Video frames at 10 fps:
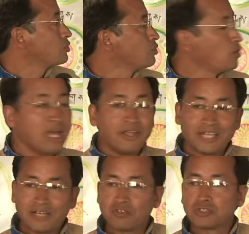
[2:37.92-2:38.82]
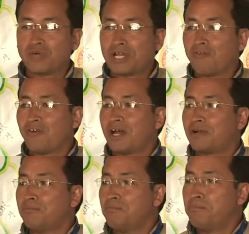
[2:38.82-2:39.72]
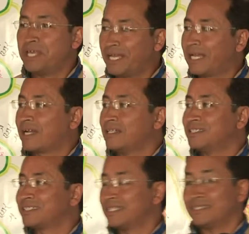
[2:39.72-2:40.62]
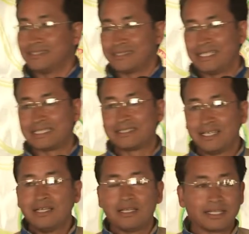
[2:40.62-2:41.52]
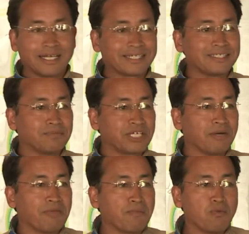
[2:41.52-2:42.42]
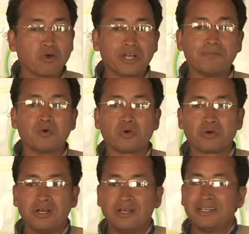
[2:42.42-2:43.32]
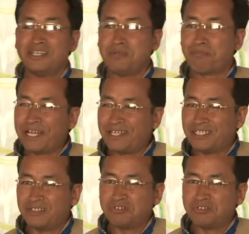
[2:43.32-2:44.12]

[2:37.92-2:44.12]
So that was one of our big concerns, that Ladakh is becoming more and more dependent.